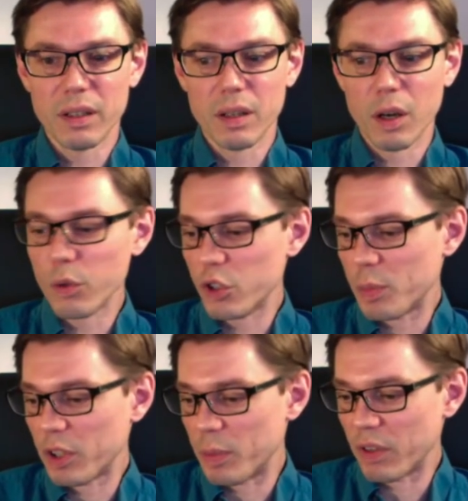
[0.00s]
Oh, you
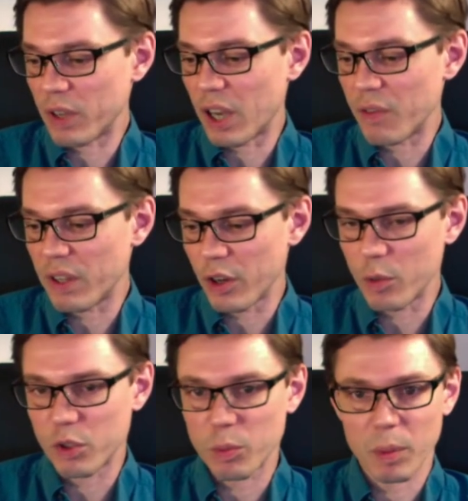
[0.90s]
spilled a bit of coffee there. You
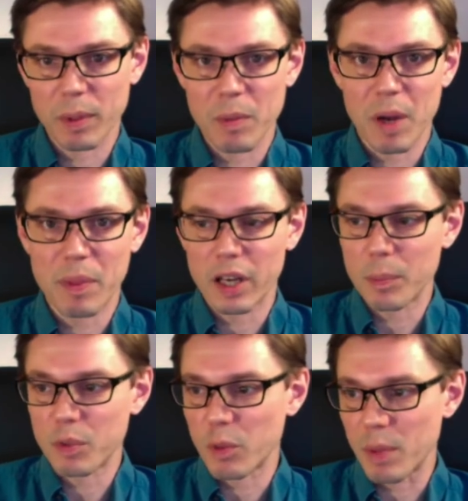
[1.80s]
should probably mop that
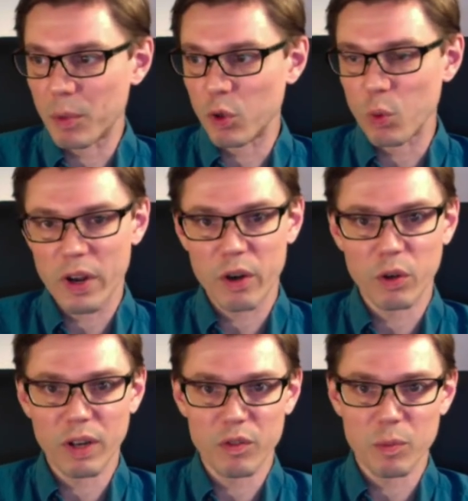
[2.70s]
up so the people who work here
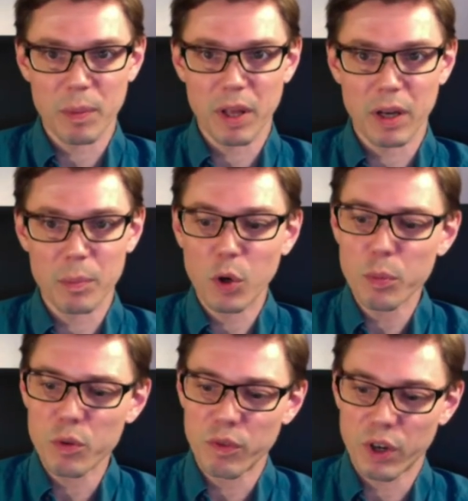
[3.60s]
don't have to mop that up. Oh,
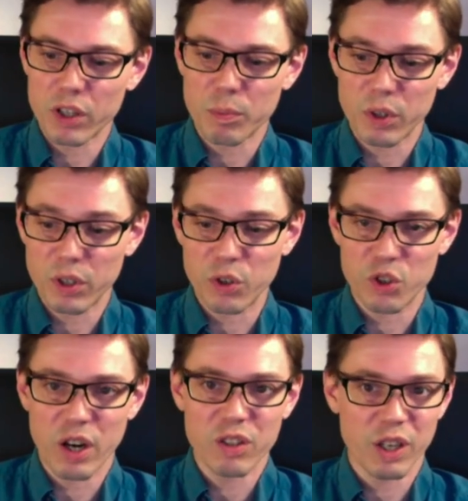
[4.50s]
you forgot to put it in your
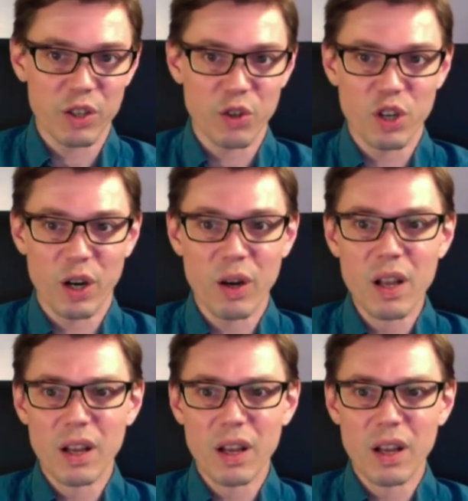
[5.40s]
chair, tuck in your chair.